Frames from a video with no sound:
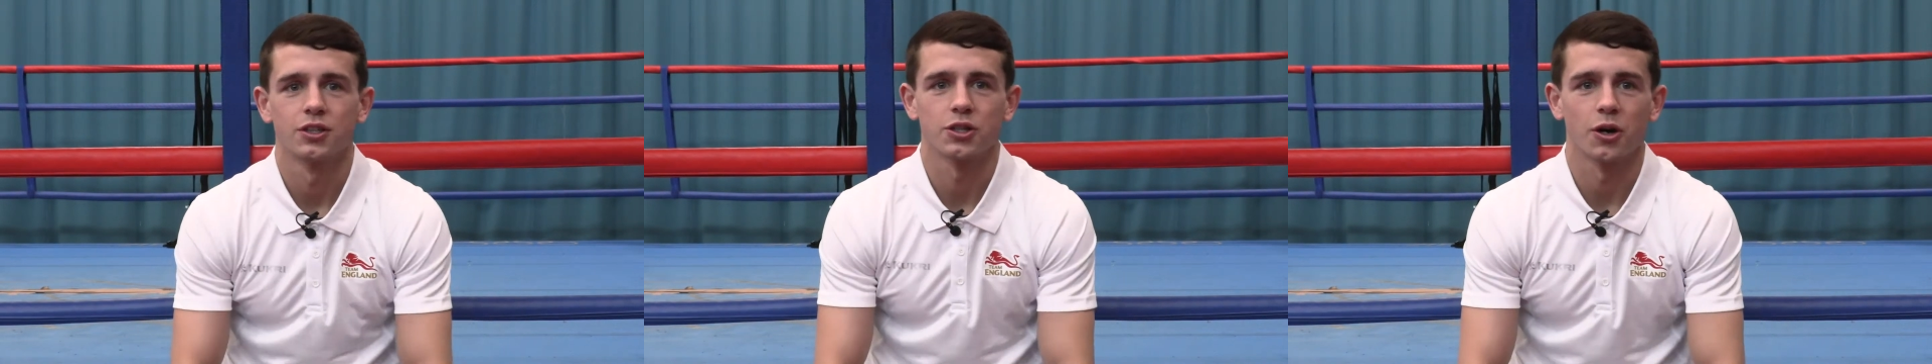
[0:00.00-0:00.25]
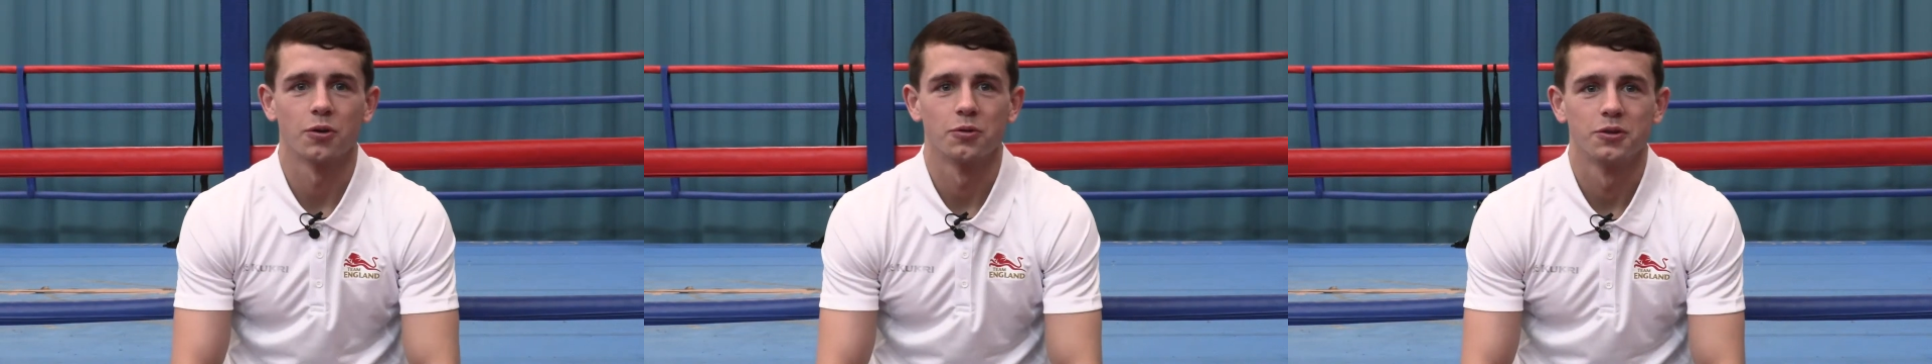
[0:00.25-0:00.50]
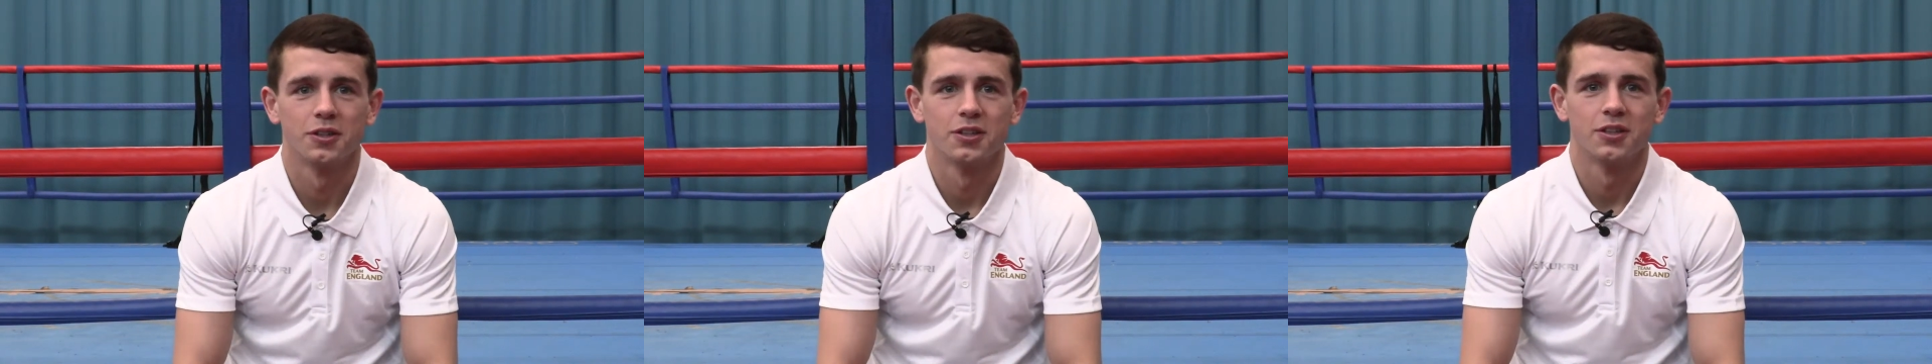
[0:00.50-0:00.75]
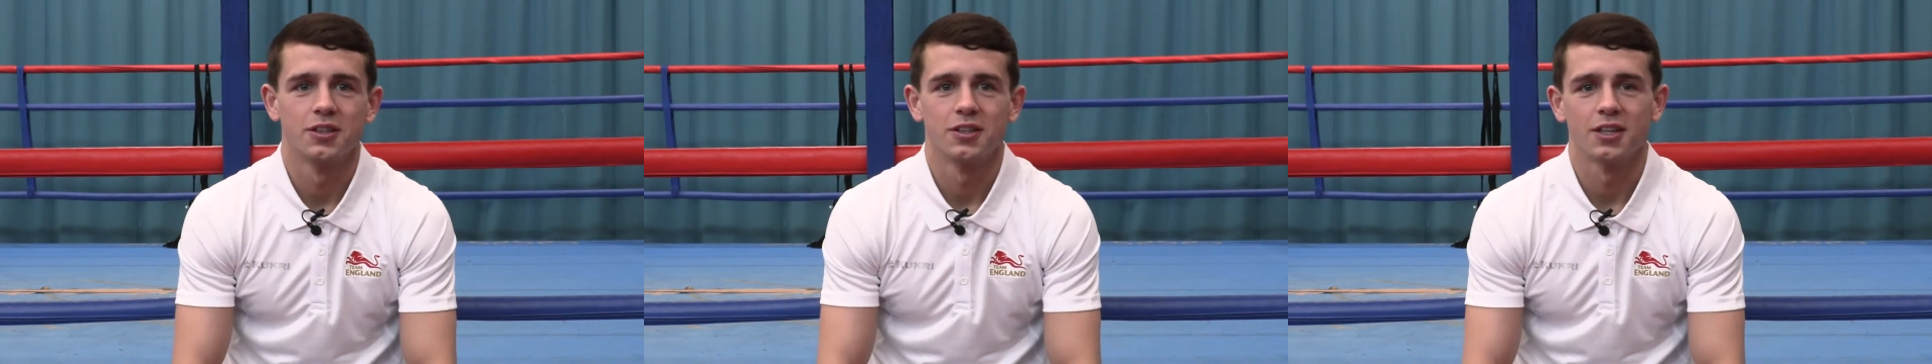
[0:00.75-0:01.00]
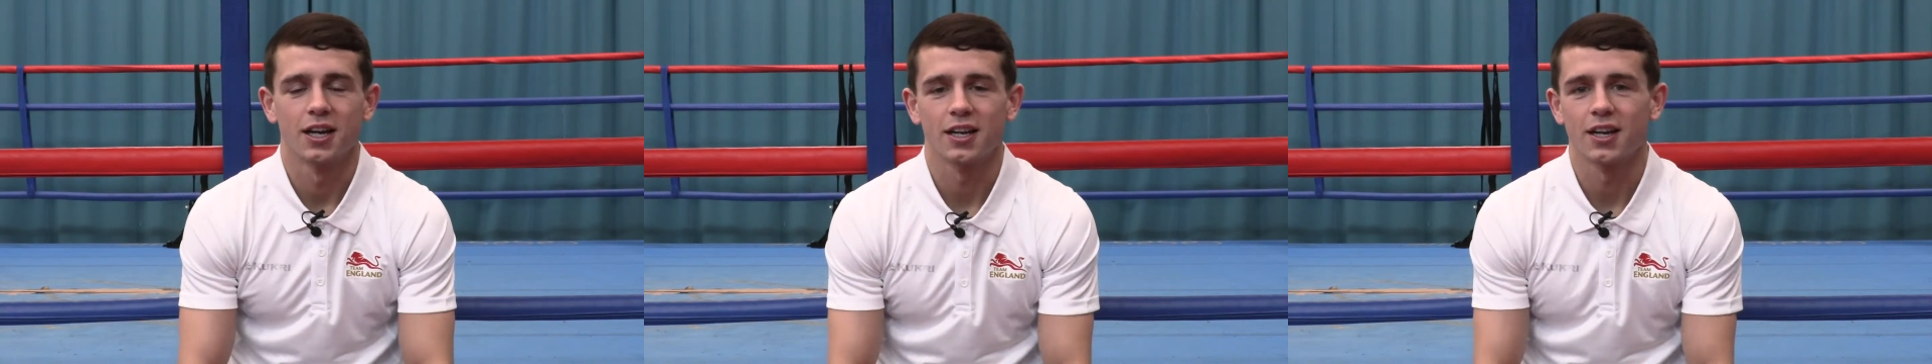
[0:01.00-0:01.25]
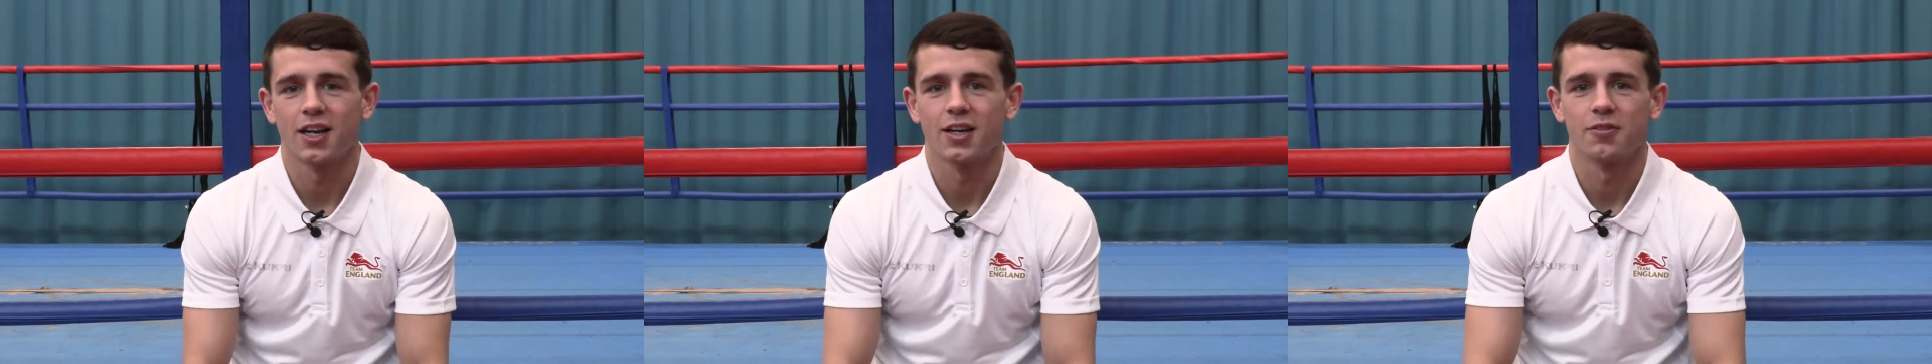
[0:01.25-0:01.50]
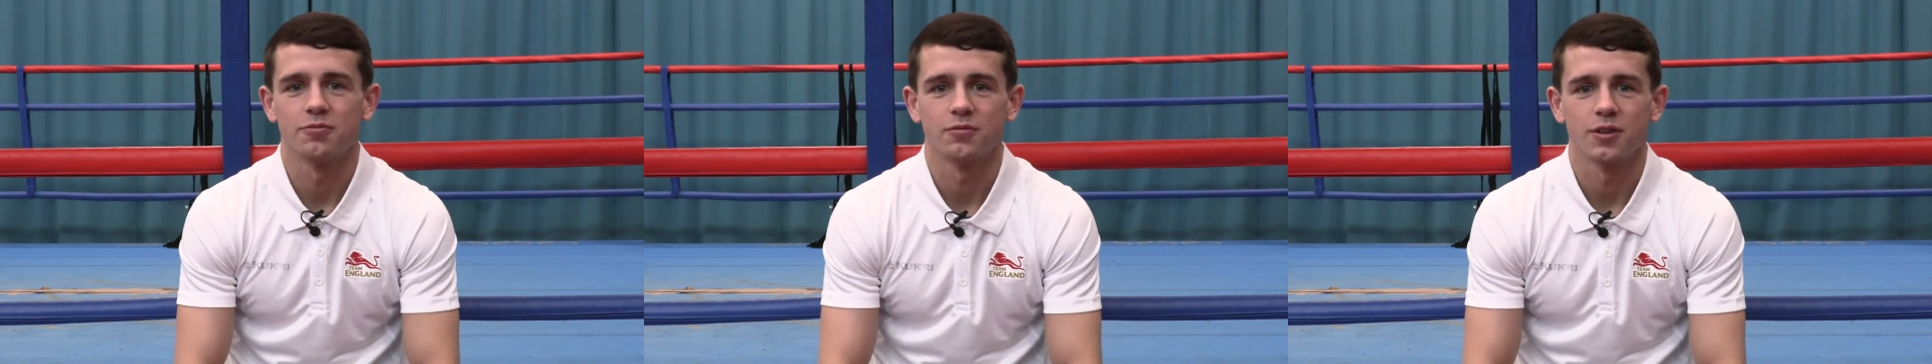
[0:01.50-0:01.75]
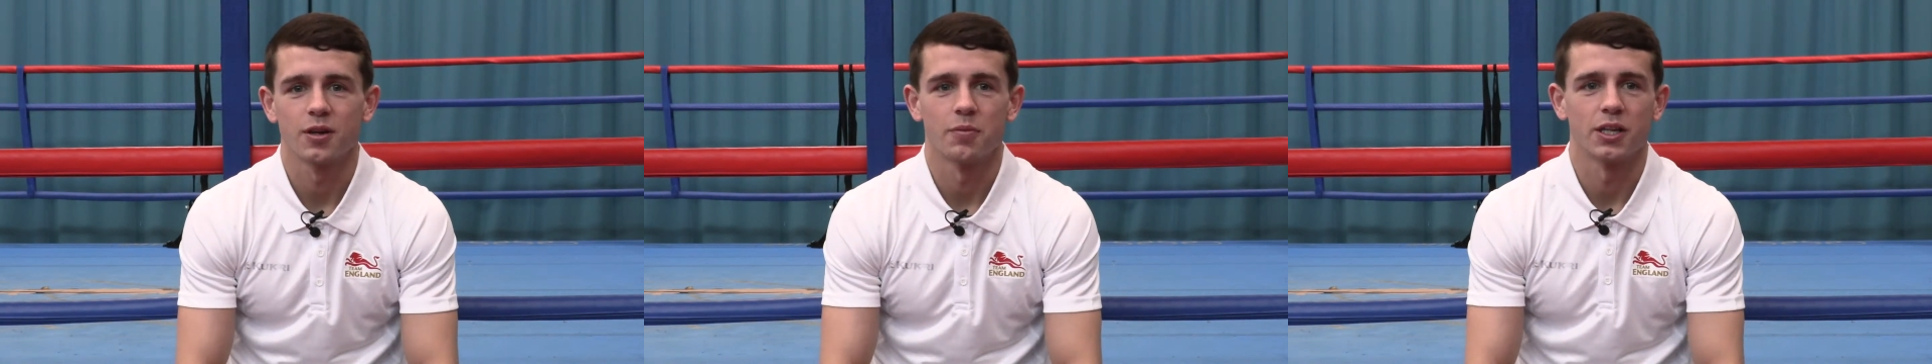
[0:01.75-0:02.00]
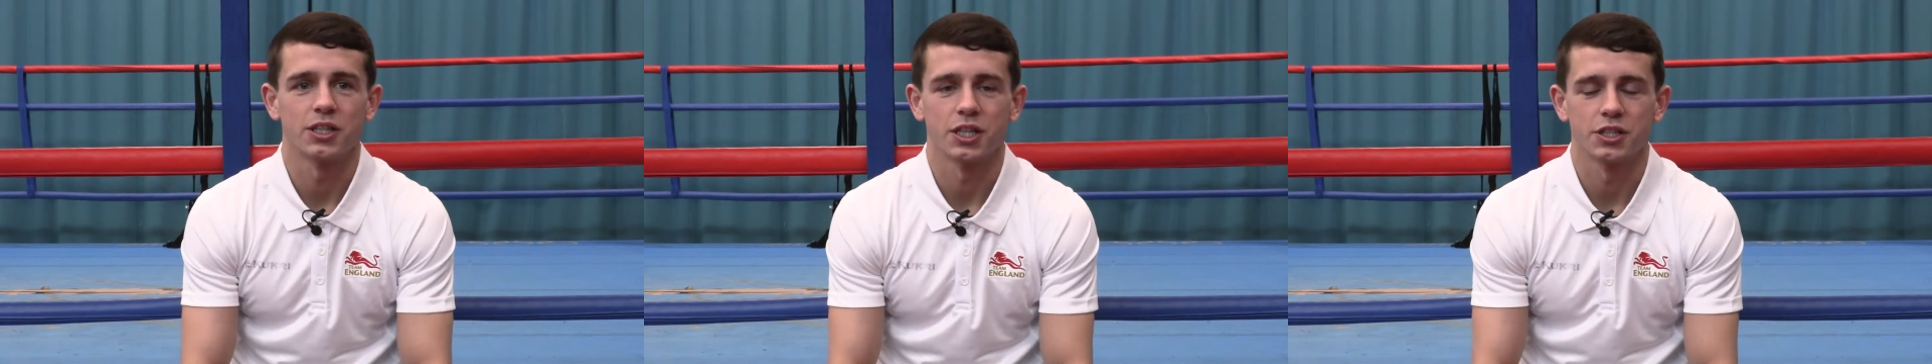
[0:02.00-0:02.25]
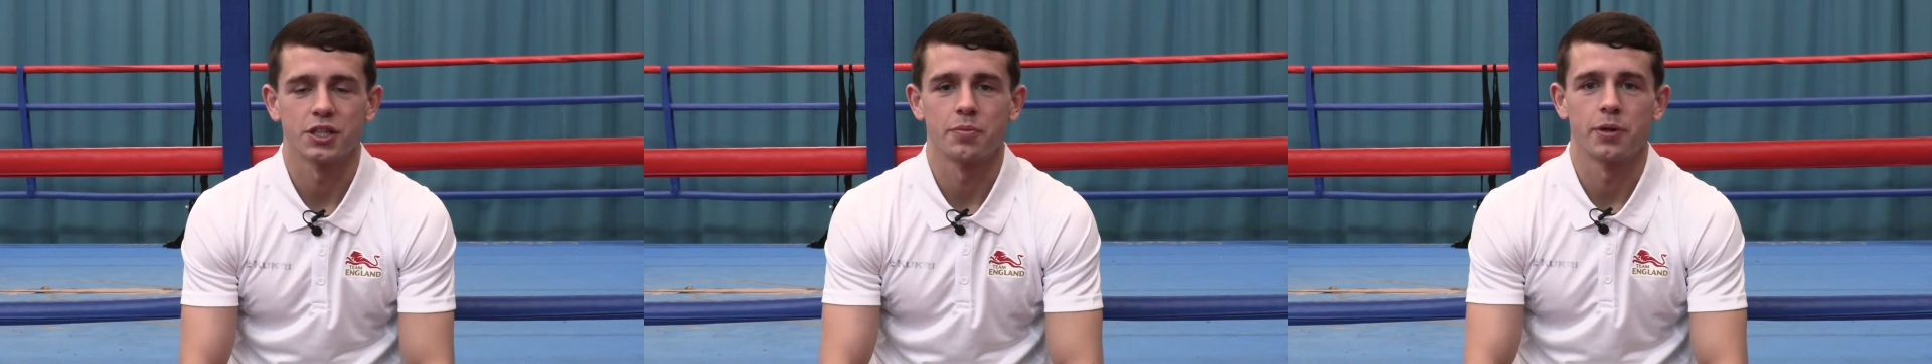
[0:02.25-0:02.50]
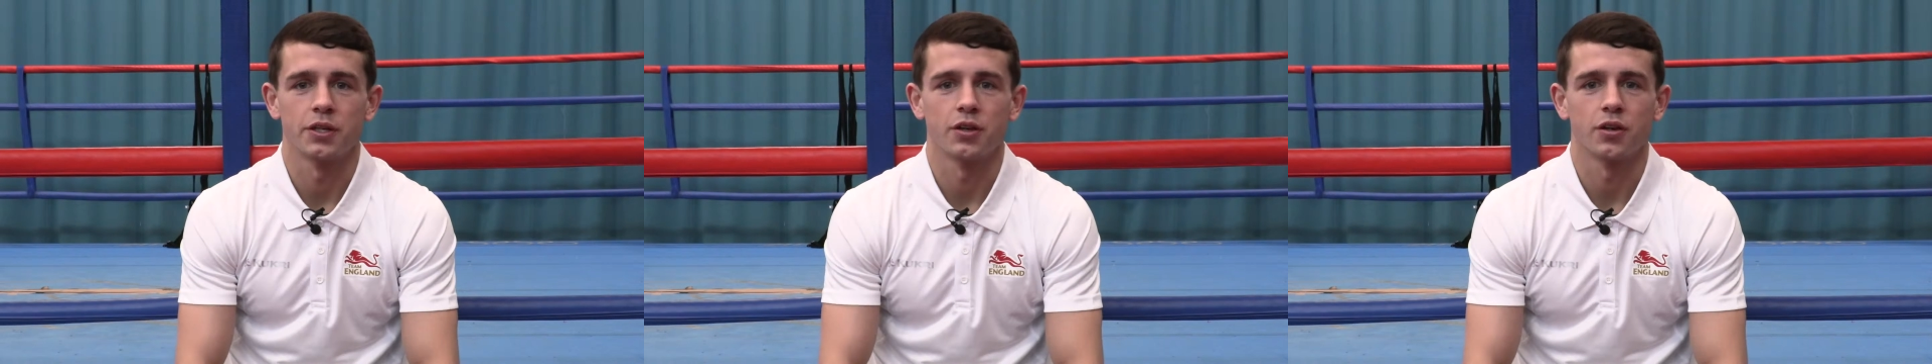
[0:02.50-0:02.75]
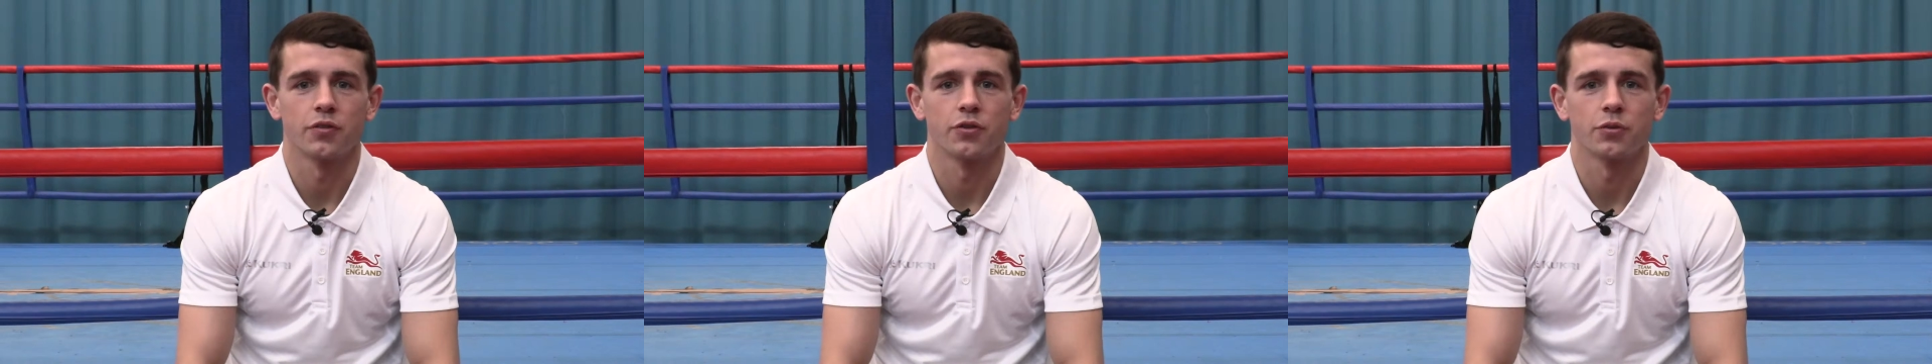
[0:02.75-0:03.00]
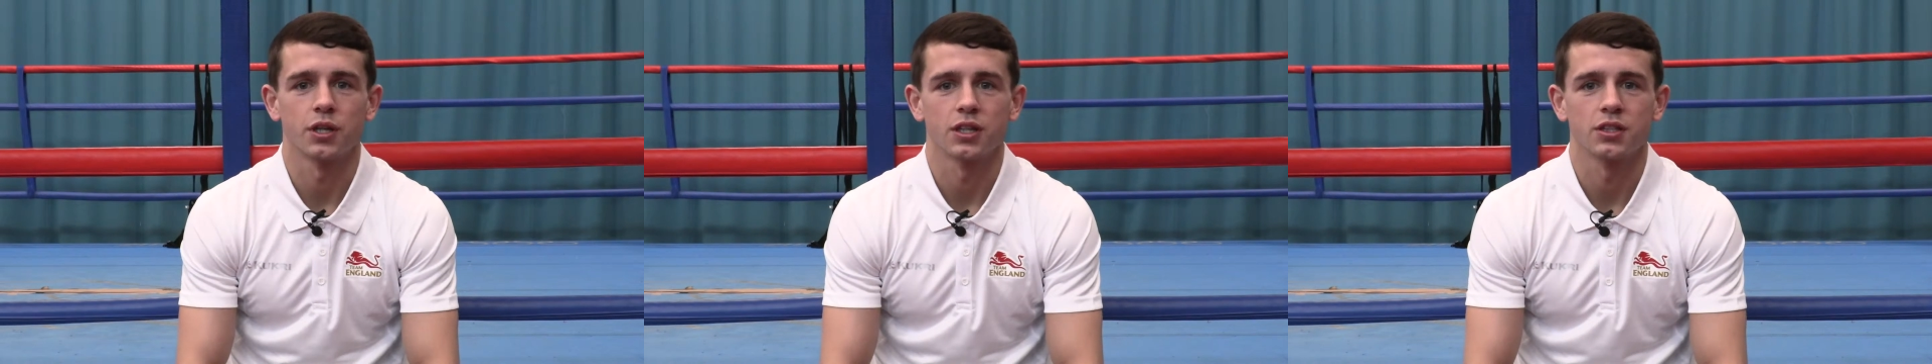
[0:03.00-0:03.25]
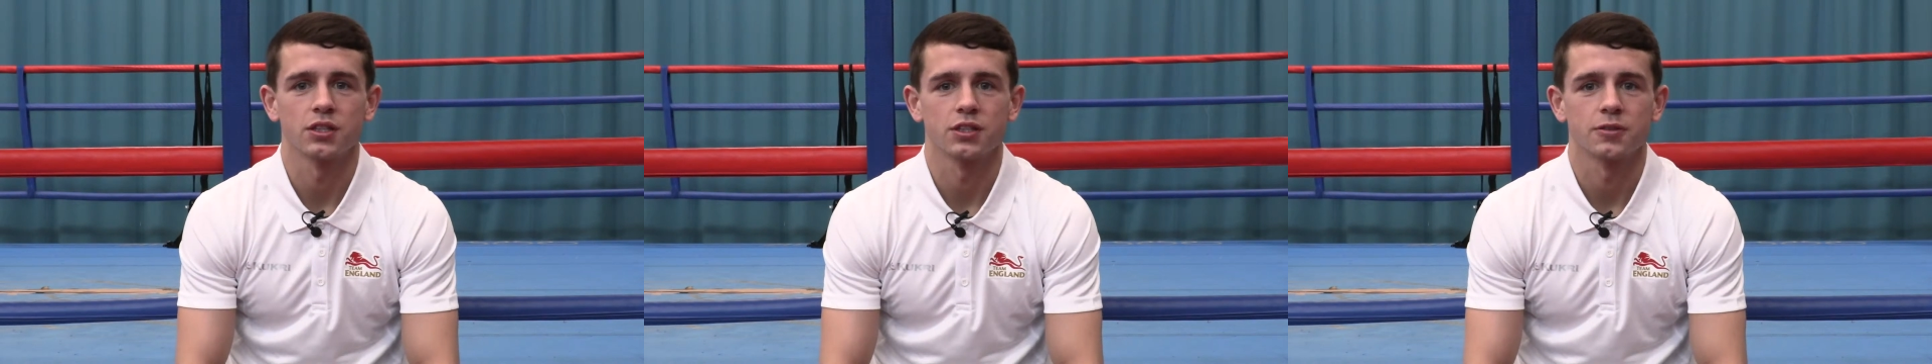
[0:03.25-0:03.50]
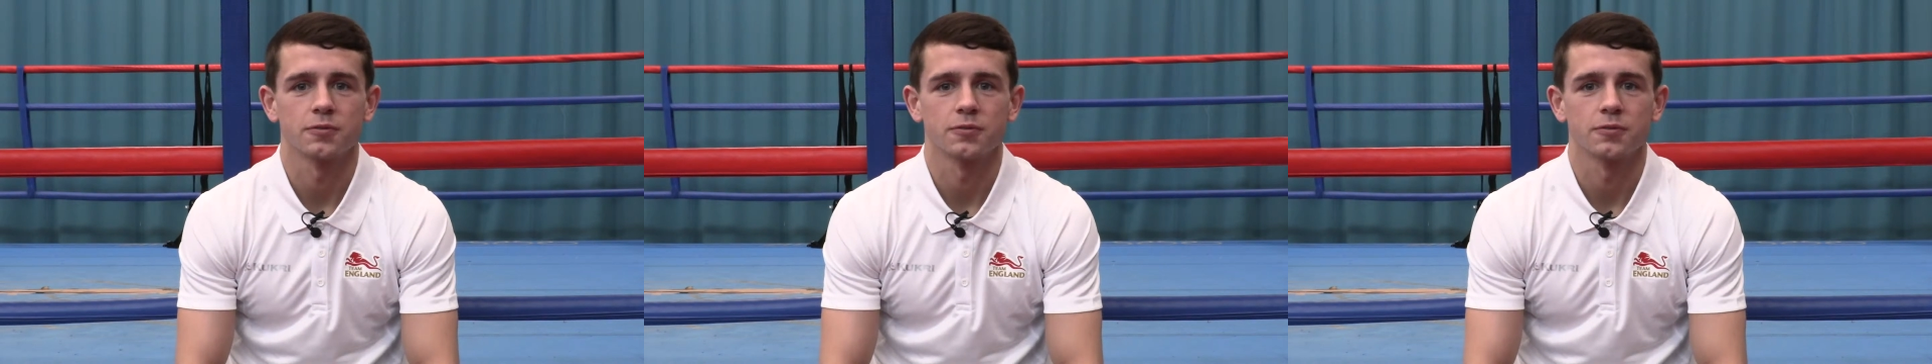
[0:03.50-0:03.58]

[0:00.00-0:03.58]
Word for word: So yeah, uh, it might change your opinion on a few things.